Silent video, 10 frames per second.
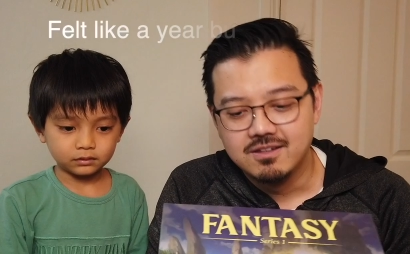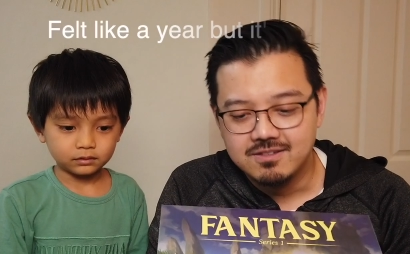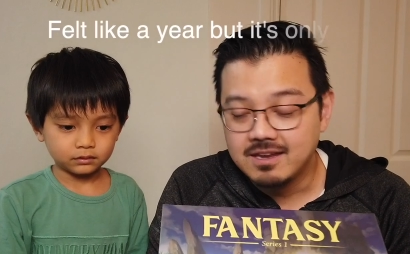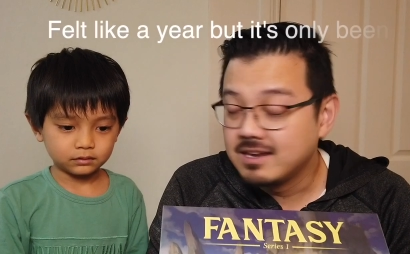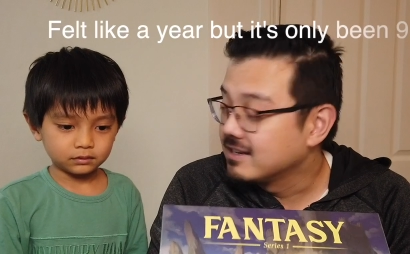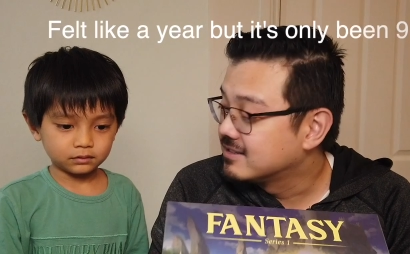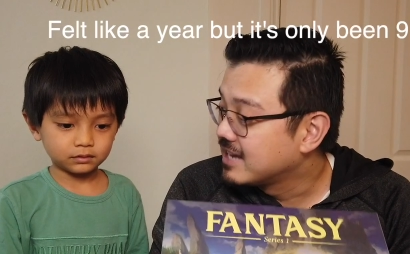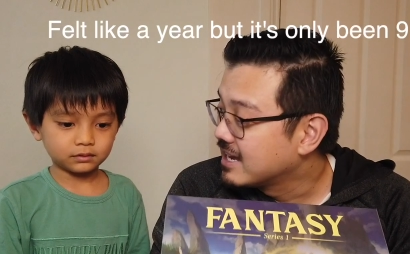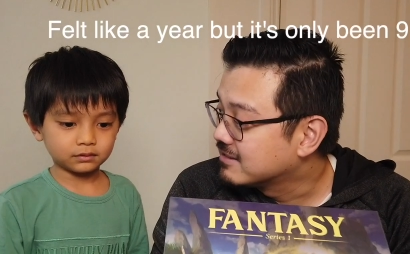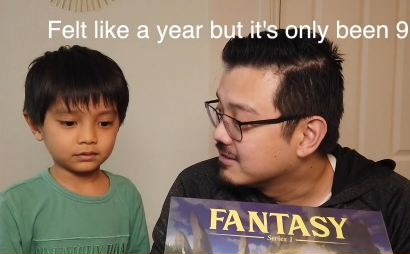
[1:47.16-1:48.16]
Speaker 1: thinking
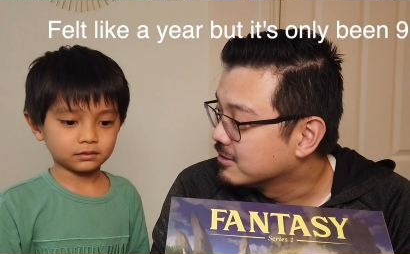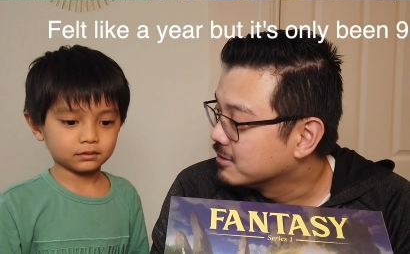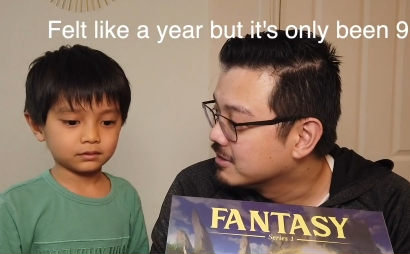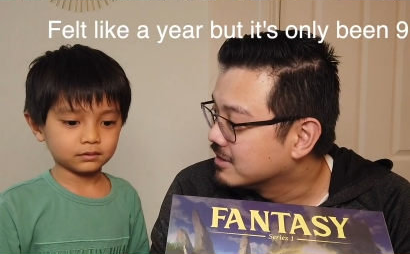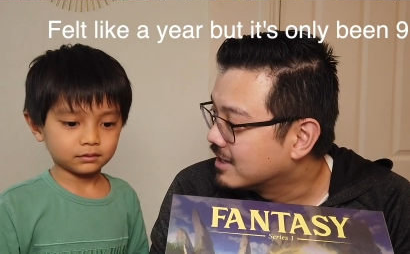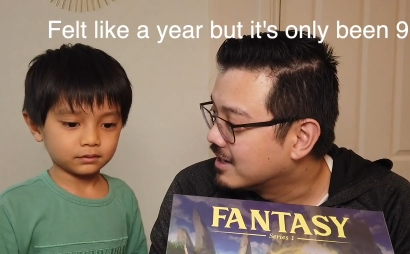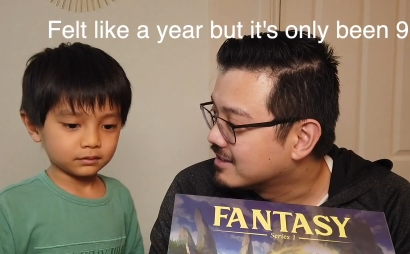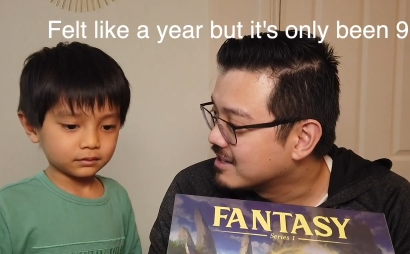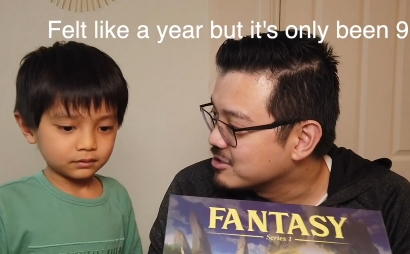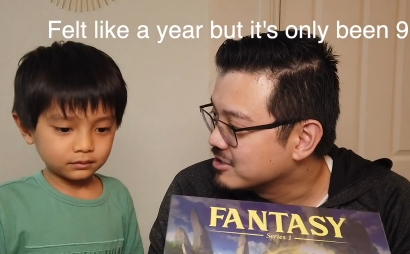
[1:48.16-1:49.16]
to get into
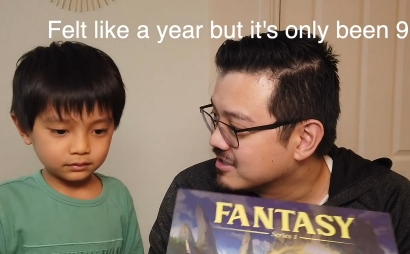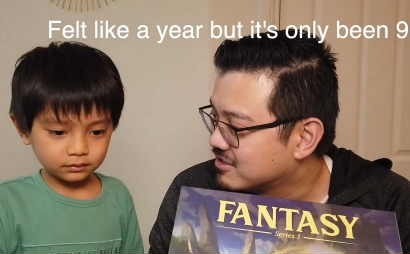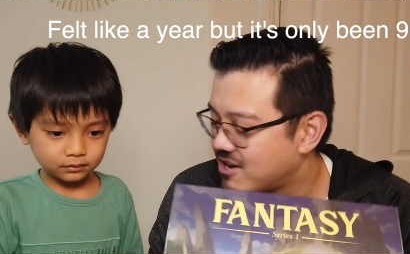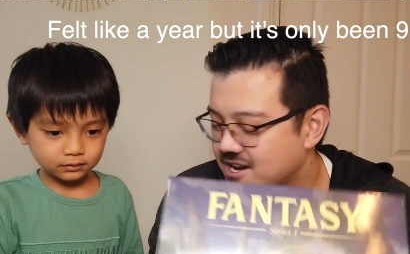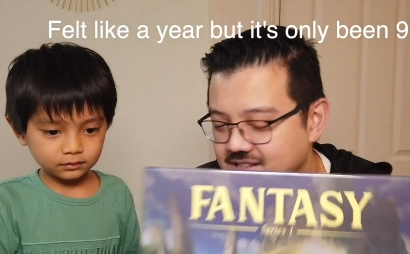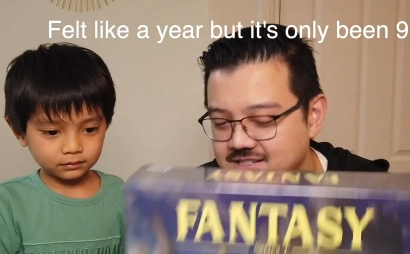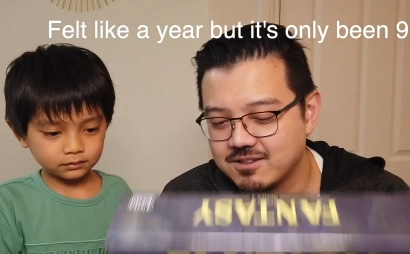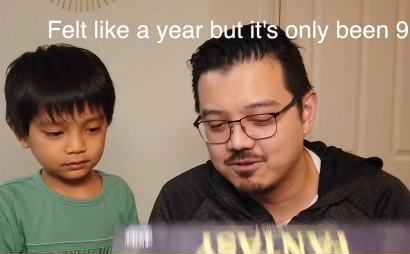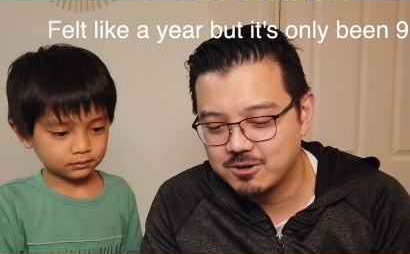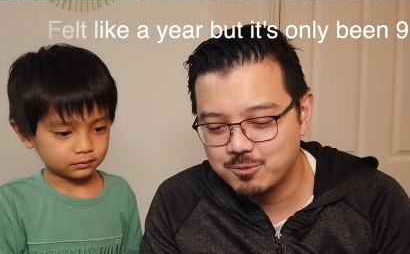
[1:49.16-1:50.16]
uh, Dungeons and Dragons.
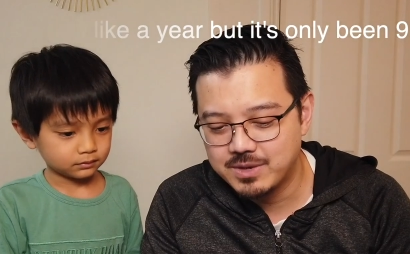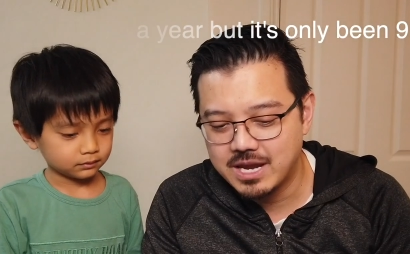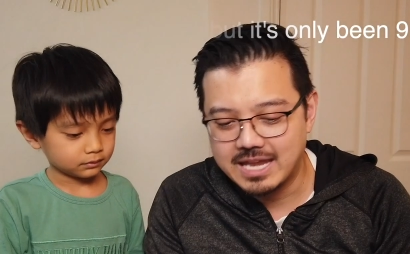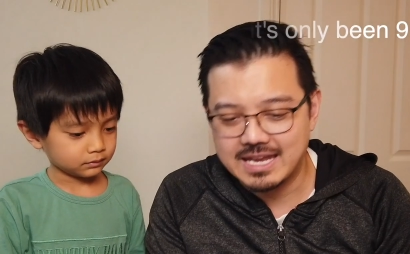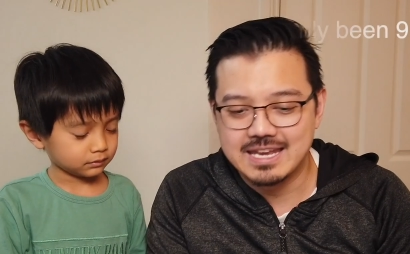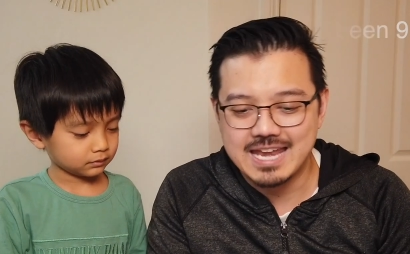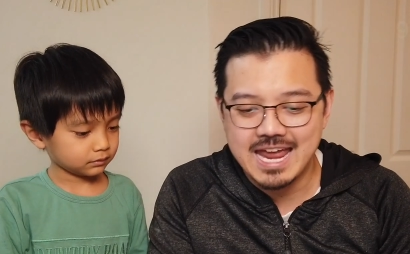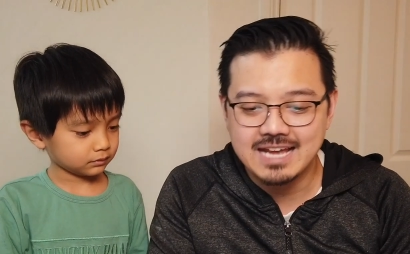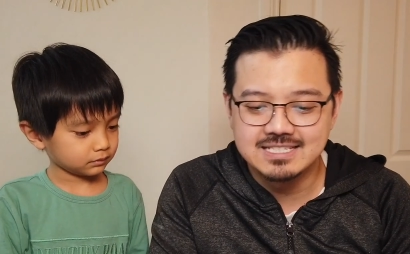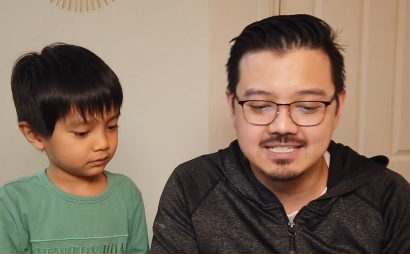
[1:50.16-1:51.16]
I thought it would be an
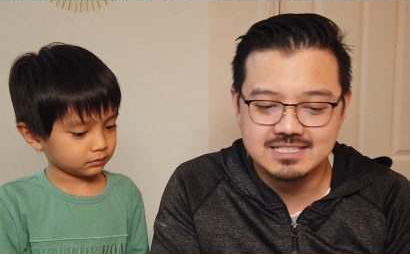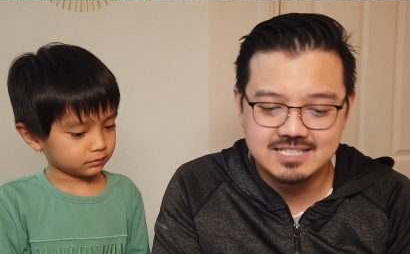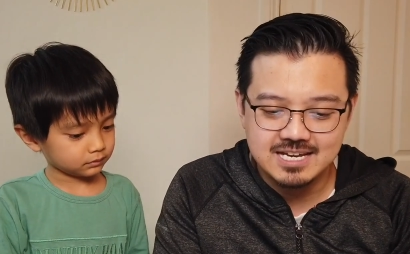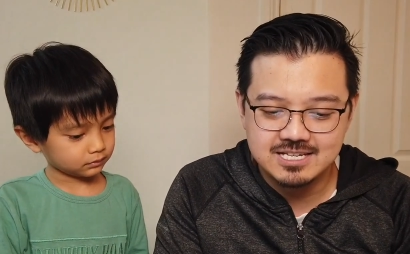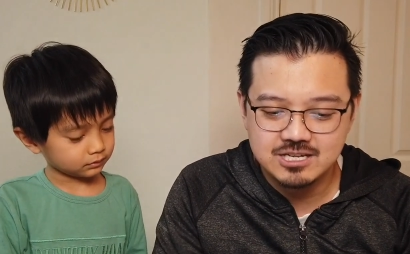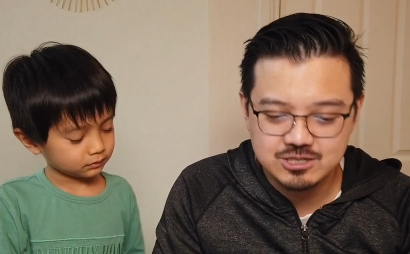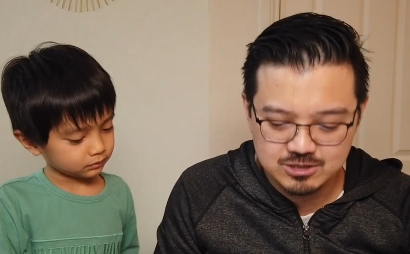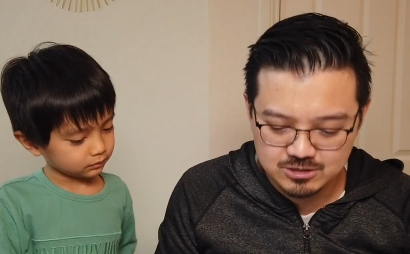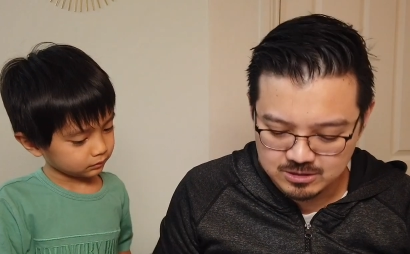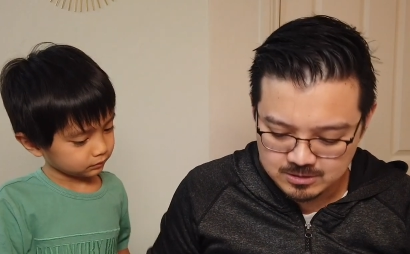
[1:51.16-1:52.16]
excellent
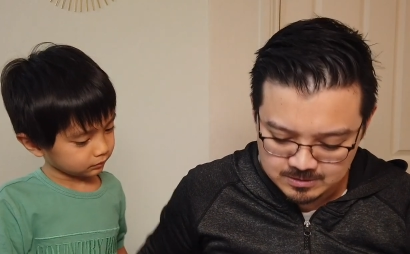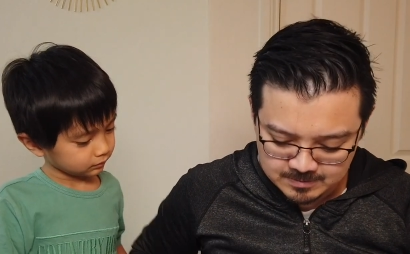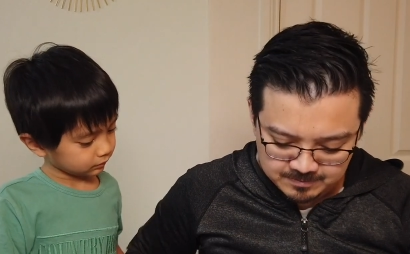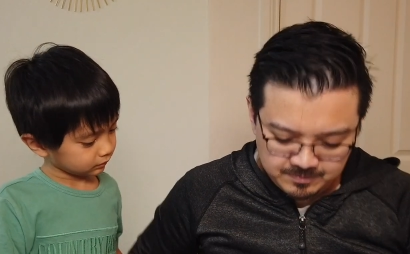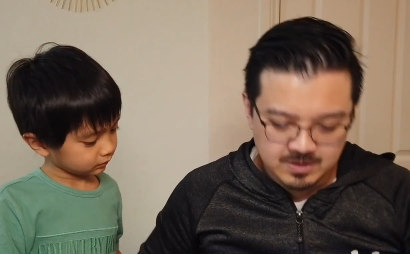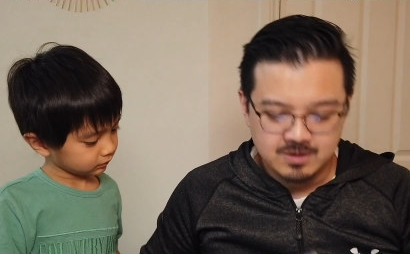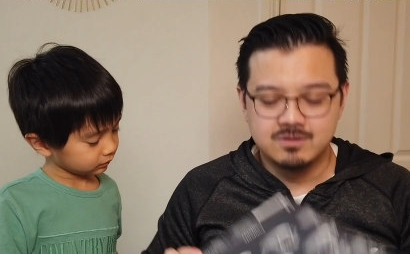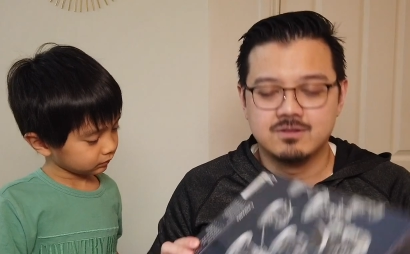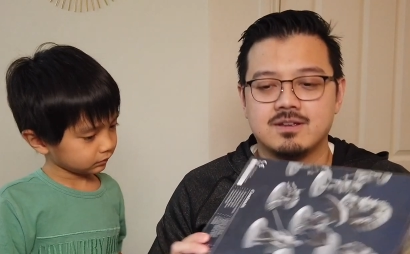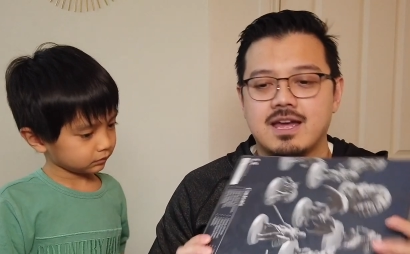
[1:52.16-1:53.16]
addition
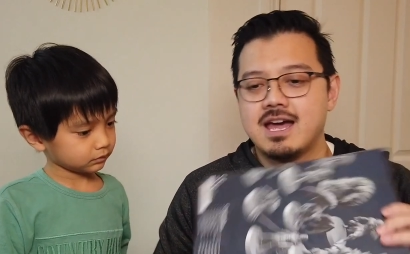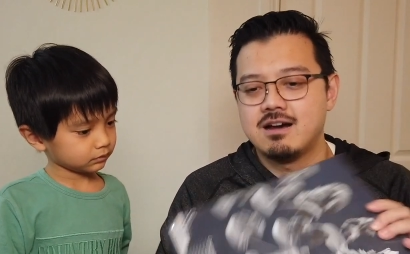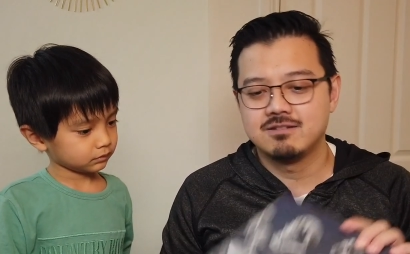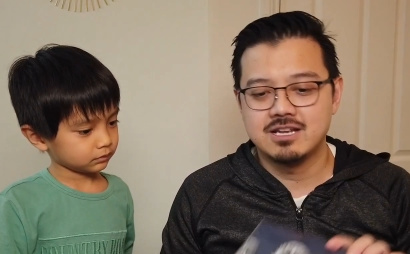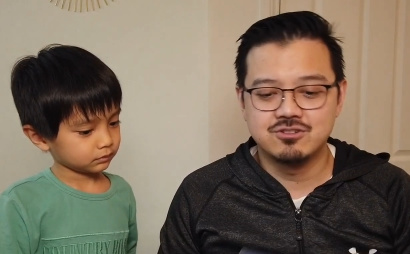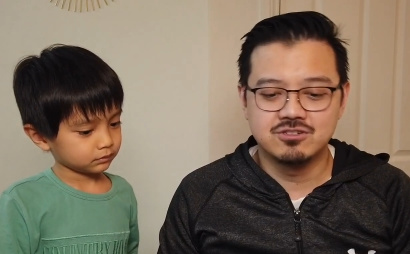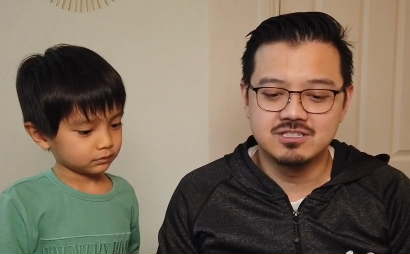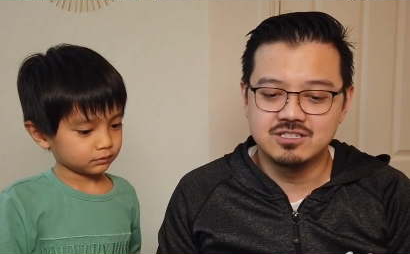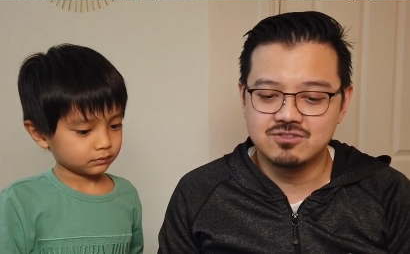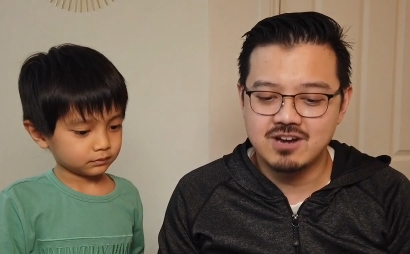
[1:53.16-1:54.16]
to how
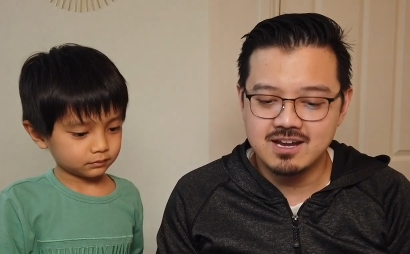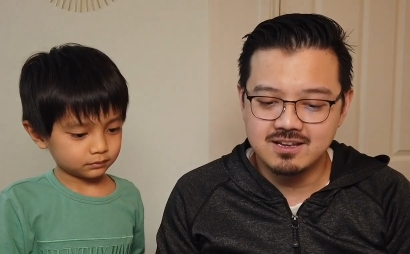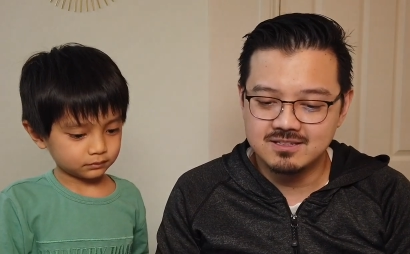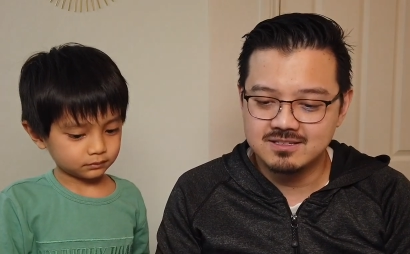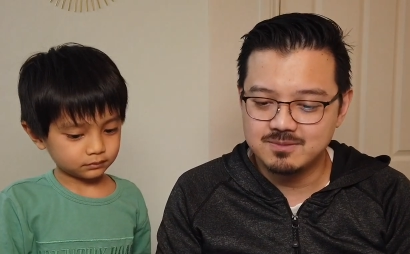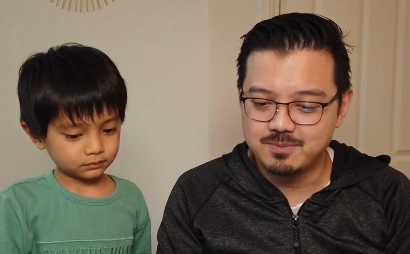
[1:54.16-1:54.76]
Dungeons and Dragons